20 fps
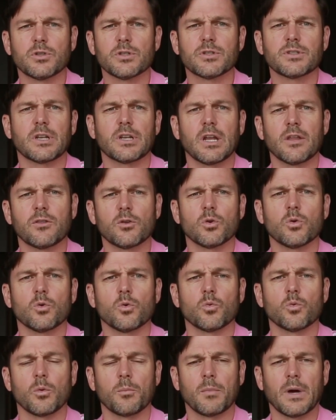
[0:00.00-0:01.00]
just another
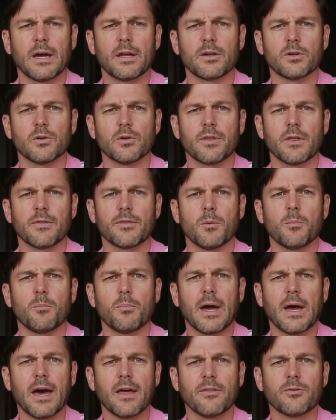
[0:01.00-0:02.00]
reminder that the
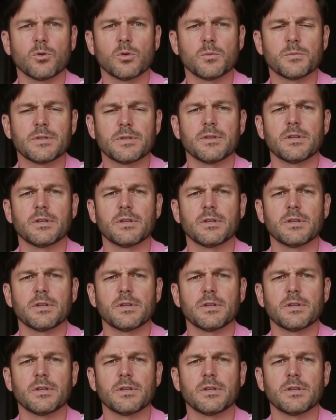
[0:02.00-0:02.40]
bathrooms